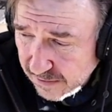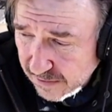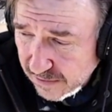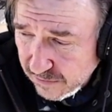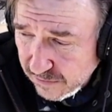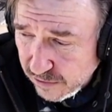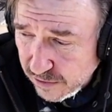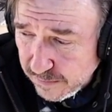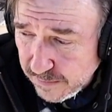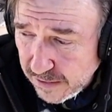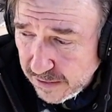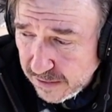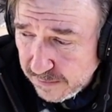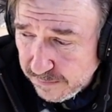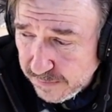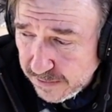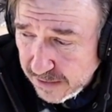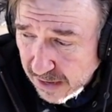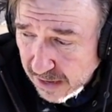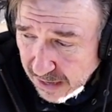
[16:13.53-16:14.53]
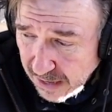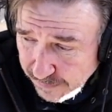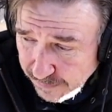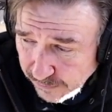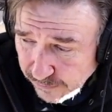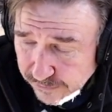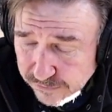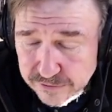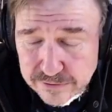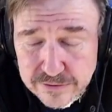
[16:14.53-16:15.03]
we may be
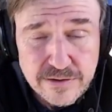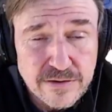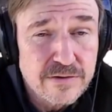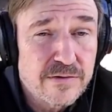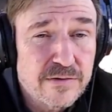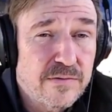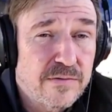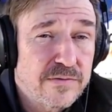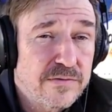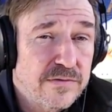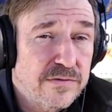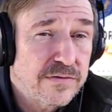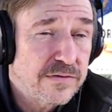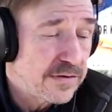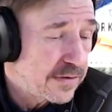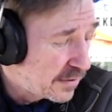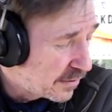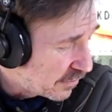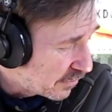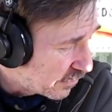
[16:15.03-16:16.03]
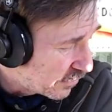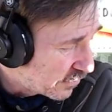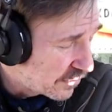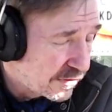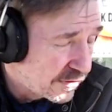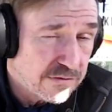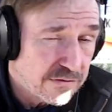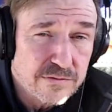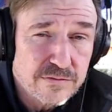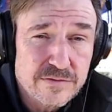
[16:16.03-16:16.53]
able to go to theaters
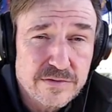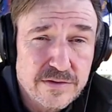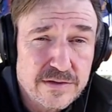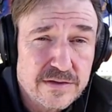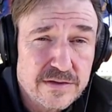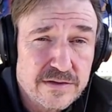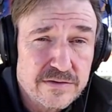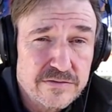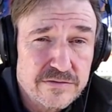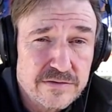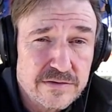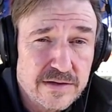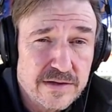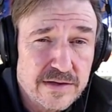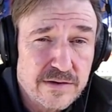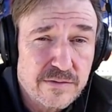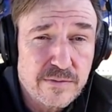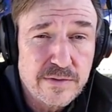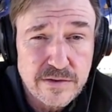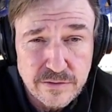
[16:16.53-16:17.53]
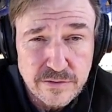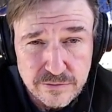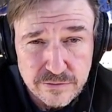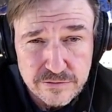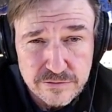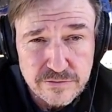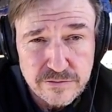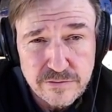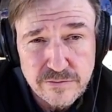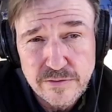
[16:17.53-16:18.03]
and do things like we
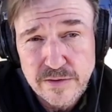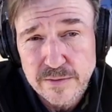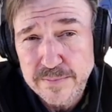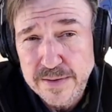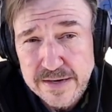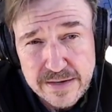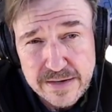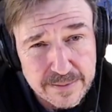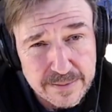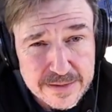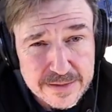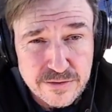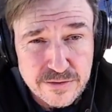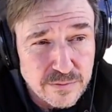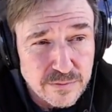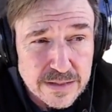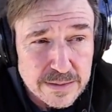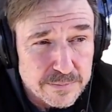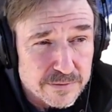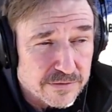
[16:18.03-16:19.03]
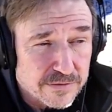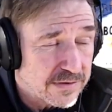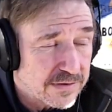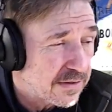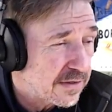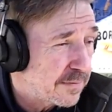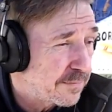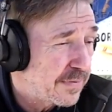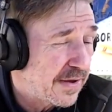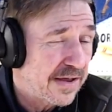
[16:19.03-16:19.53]
used to. It may not be
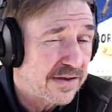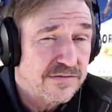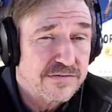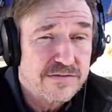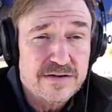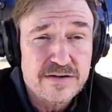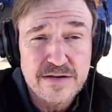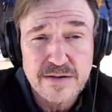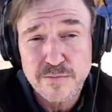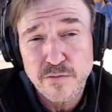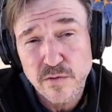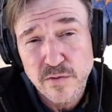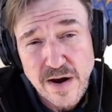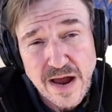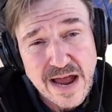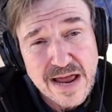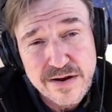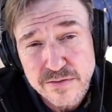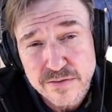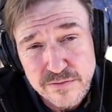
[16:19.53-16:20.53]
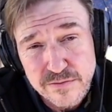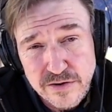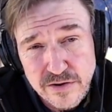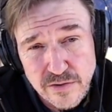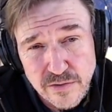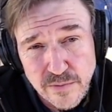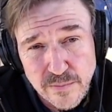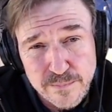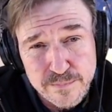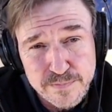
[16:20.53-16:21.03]
20% capacity anymore. I don't
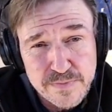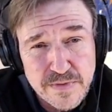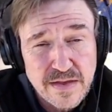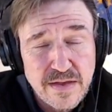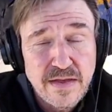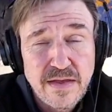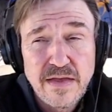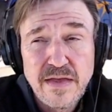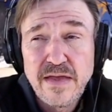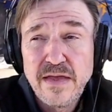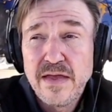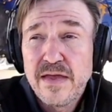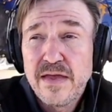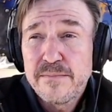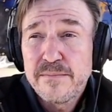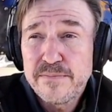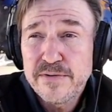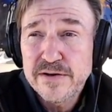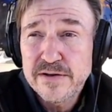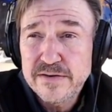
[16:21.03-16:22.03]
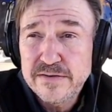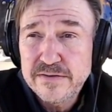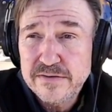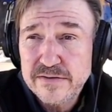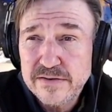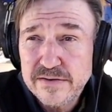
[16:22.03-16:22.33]
know. But